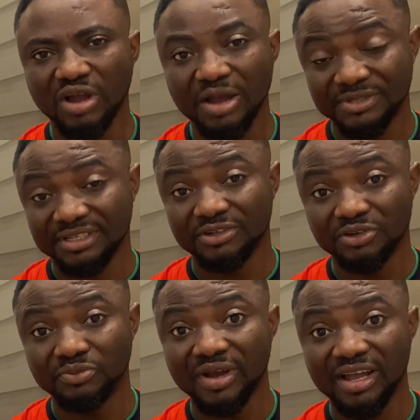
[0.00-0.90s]

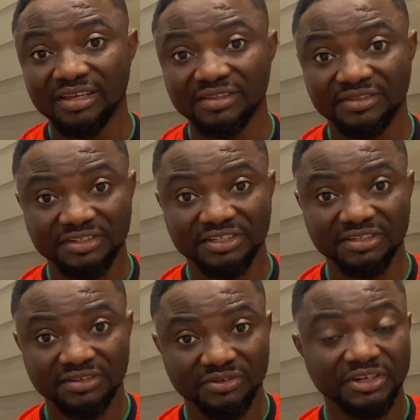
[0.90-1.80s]
upskill my
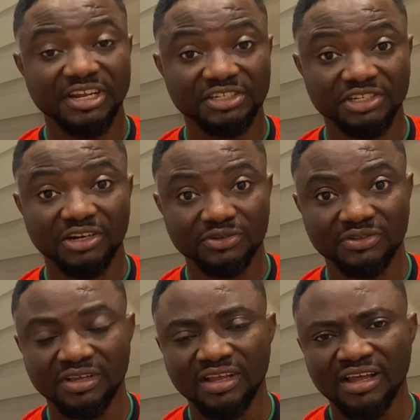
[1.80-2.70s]
teaching credentials.
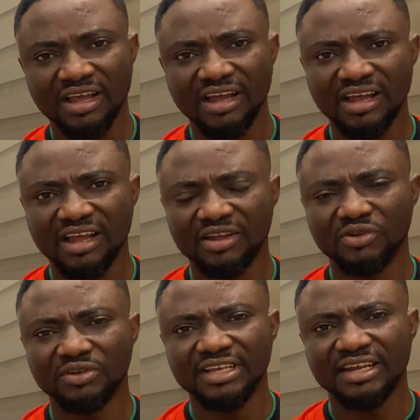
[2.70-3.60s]
I
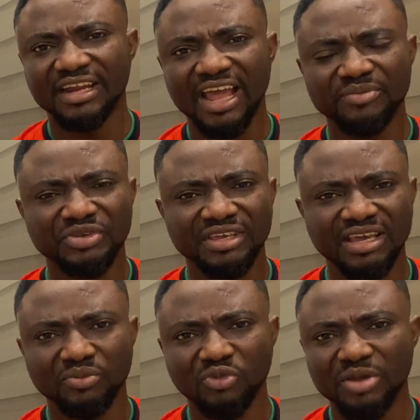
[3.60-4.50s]
got an
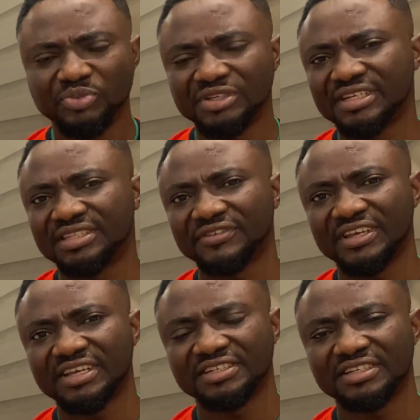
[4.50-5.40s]
IBMYP
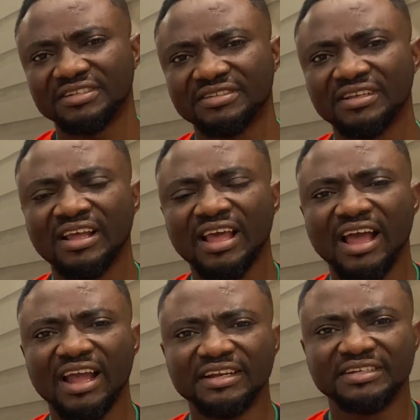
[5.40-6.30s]
certification.
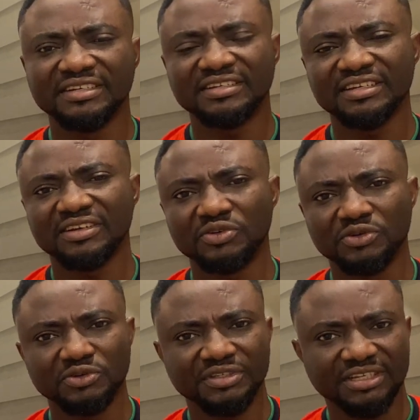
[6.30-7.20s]
I did
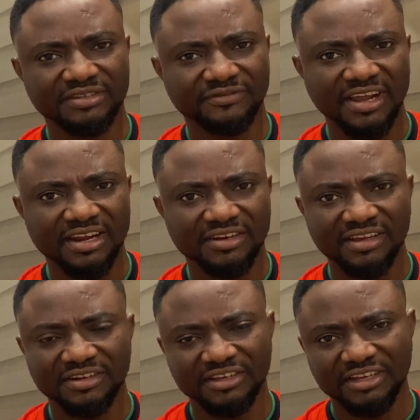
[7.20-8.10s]
Google Certified
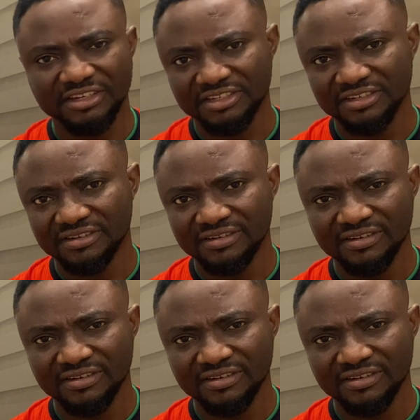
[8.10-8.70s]
Education,